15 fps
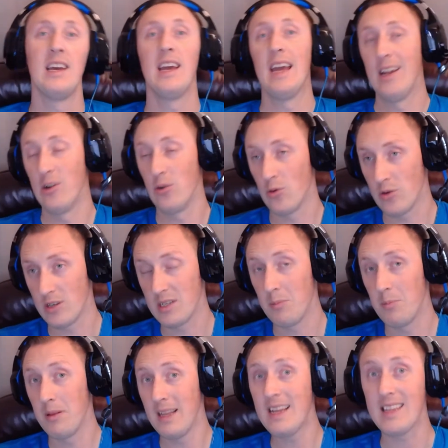in order to
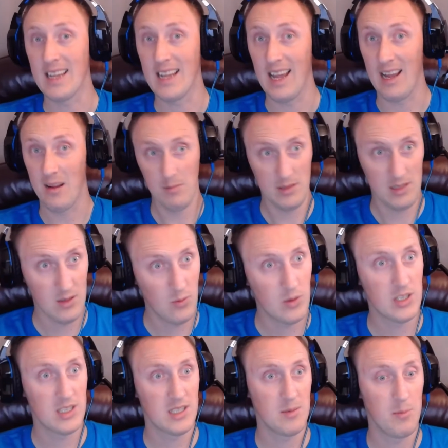play the games,
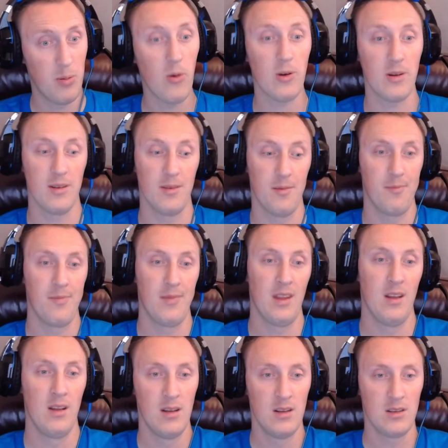which is important.
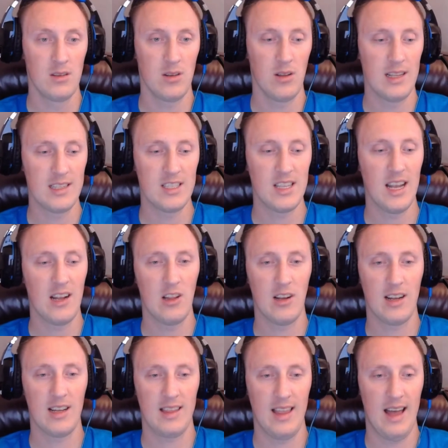So let's take a look
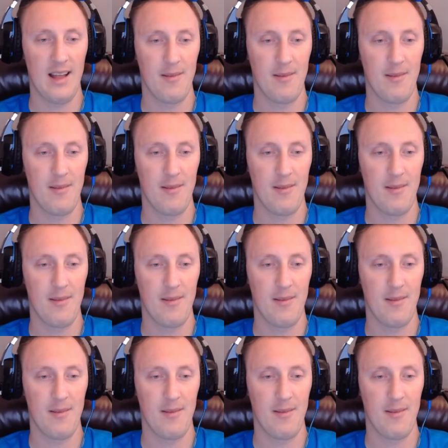at that.